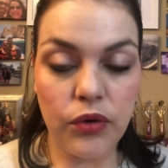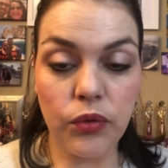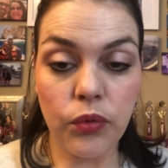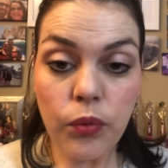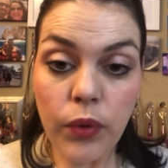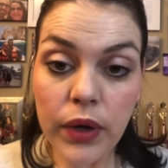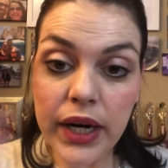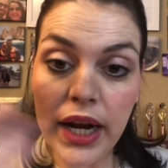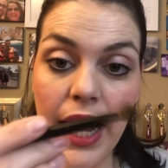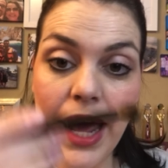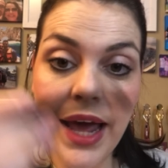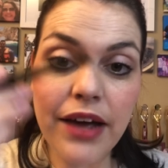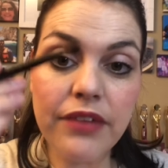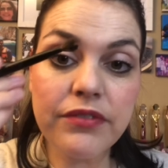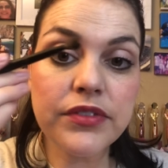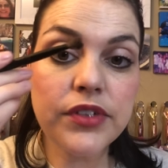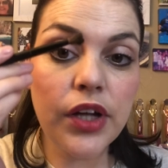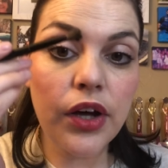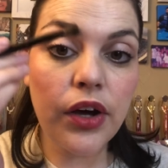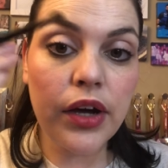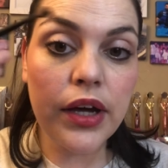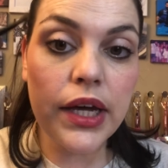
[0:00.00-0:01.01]
what I have
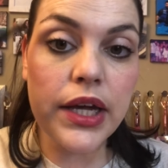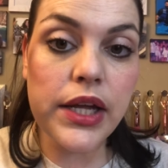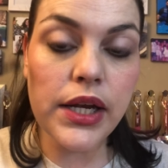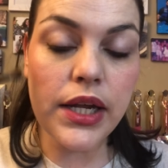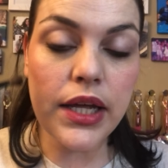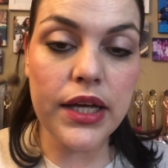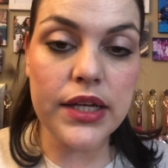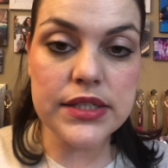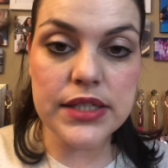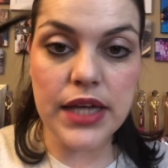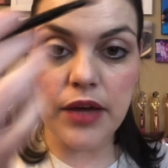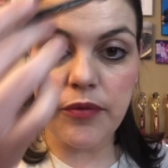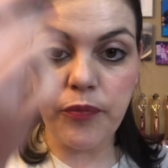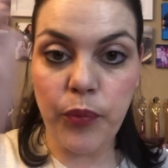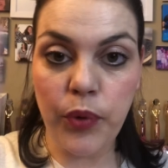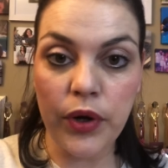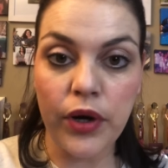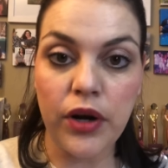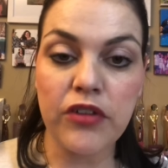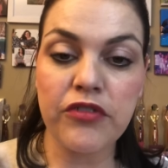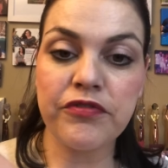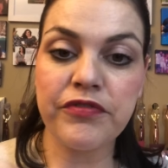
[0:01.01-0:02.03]
done is I
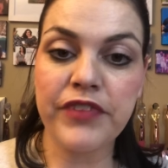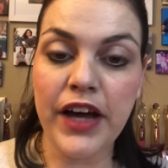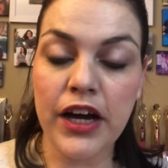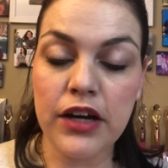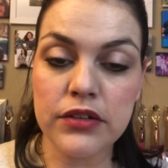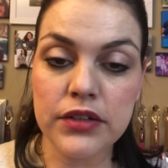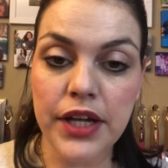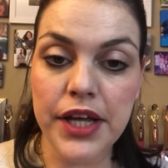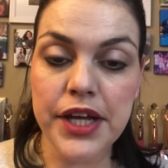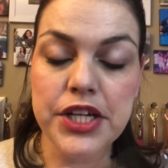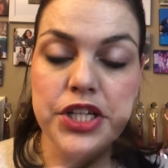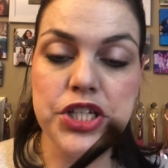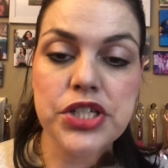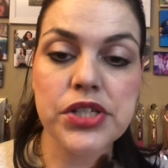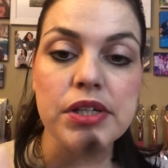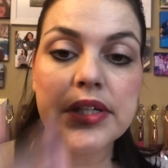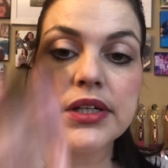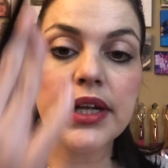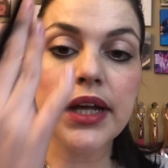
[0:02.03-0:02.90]
put on foundation,